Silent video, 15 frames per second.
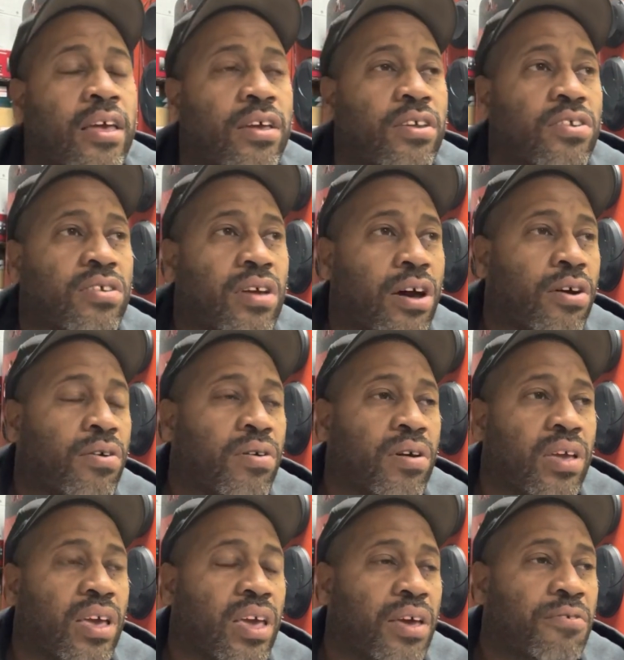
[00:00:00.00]
So
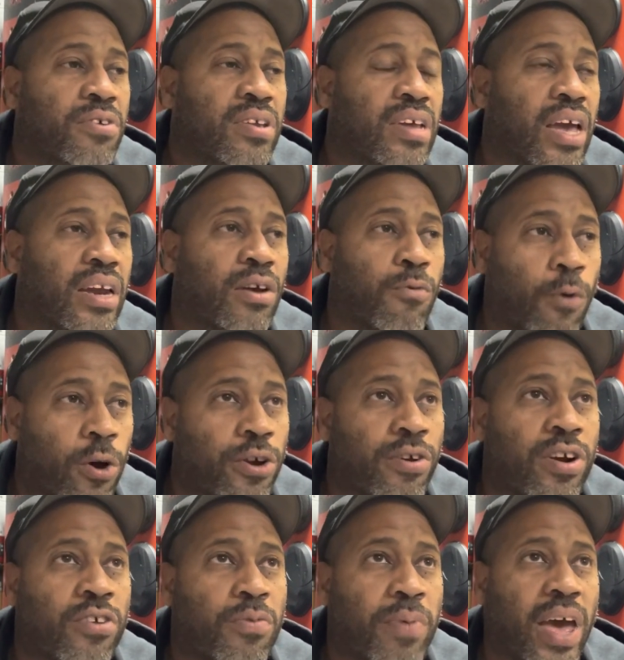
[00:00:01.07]
he was getting water in
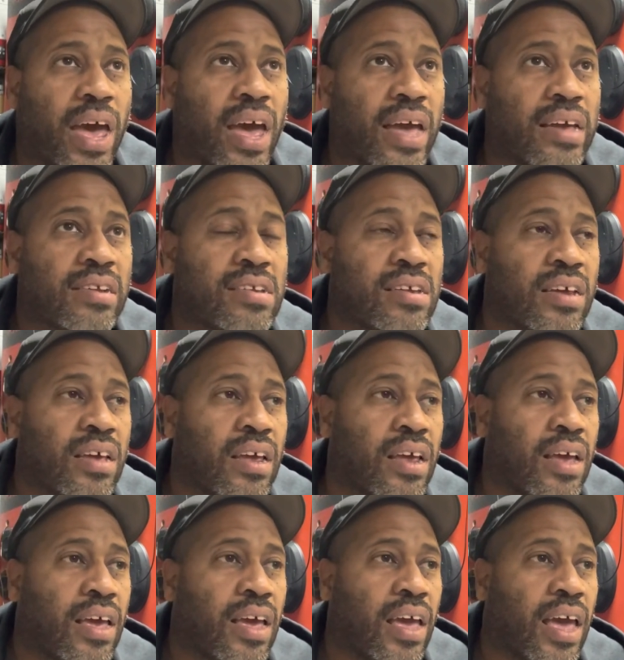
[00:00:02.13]
his bags
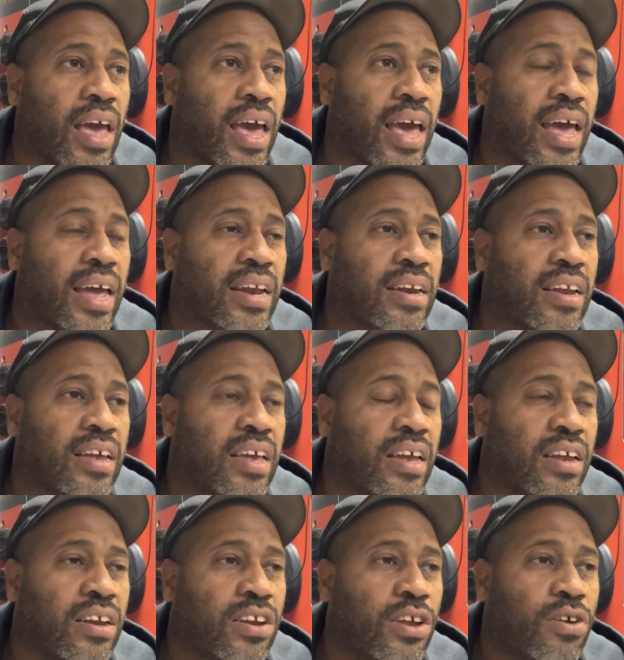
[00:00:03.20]
and
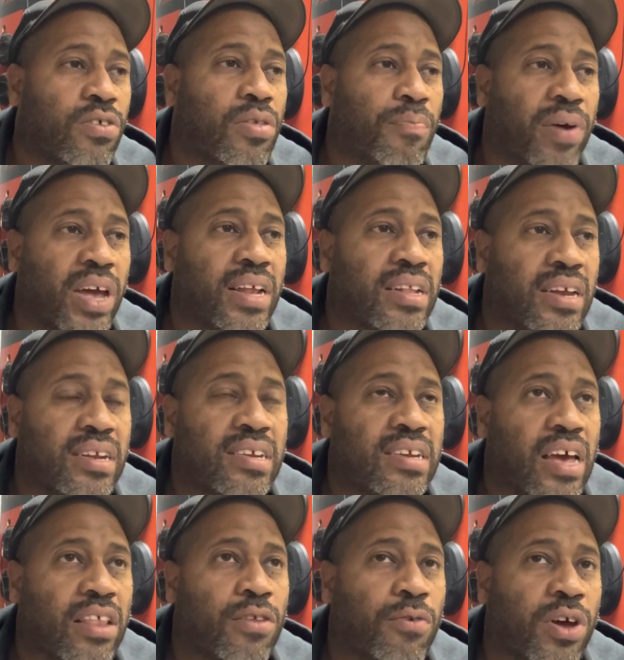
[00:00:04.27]
he knew the bike didn't
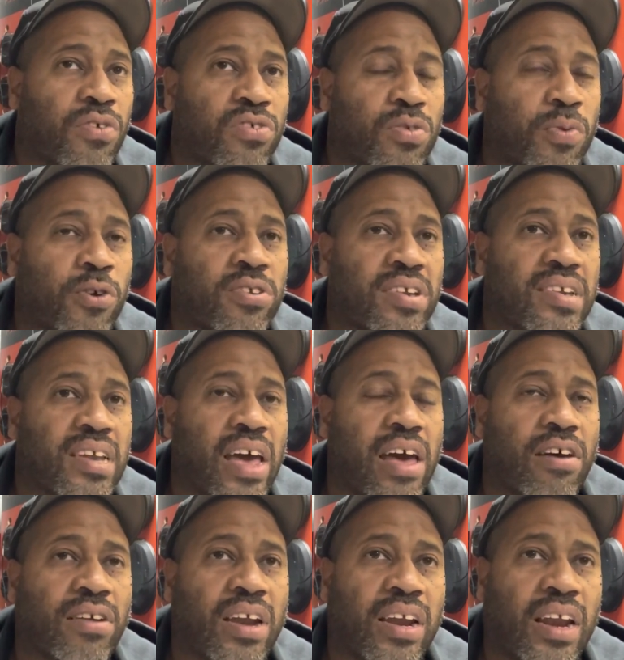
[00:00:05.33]
sound the way it was supposed to
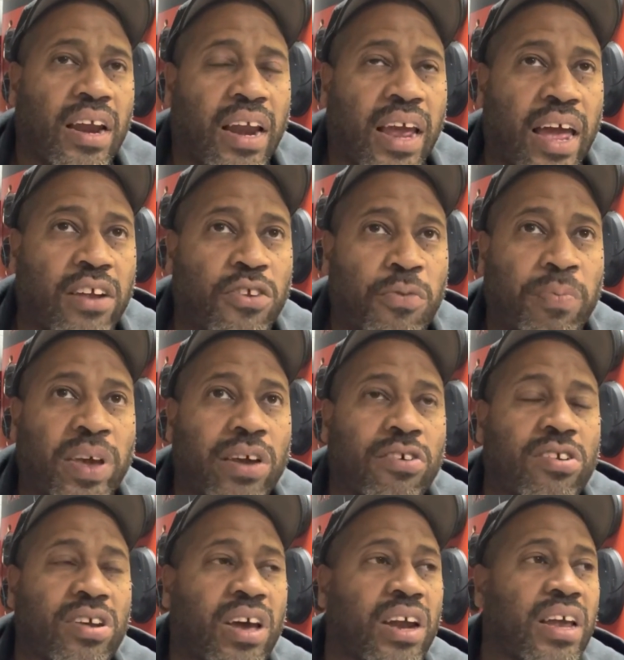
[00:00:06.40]
sound and then he had
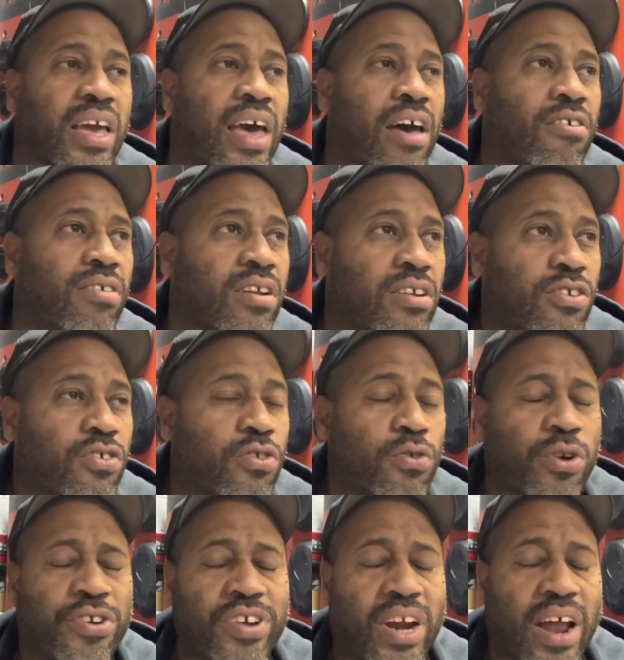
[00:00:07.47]
speakers cutting out and
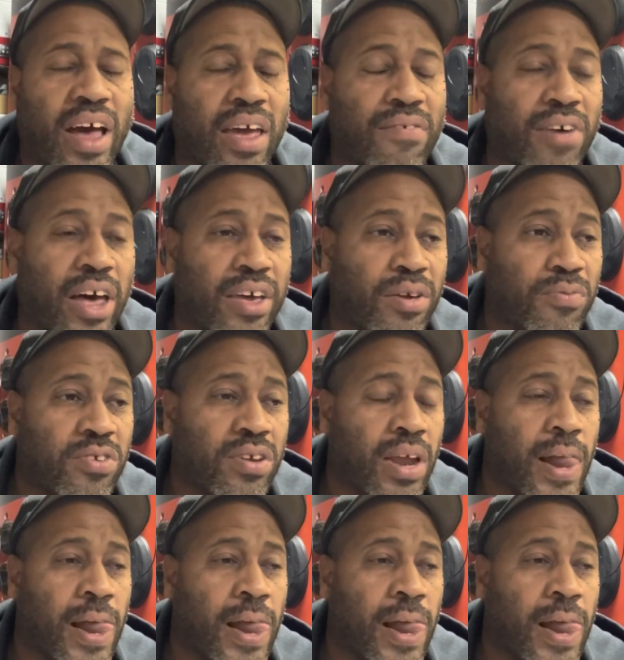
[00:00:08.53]
distortion high volumes.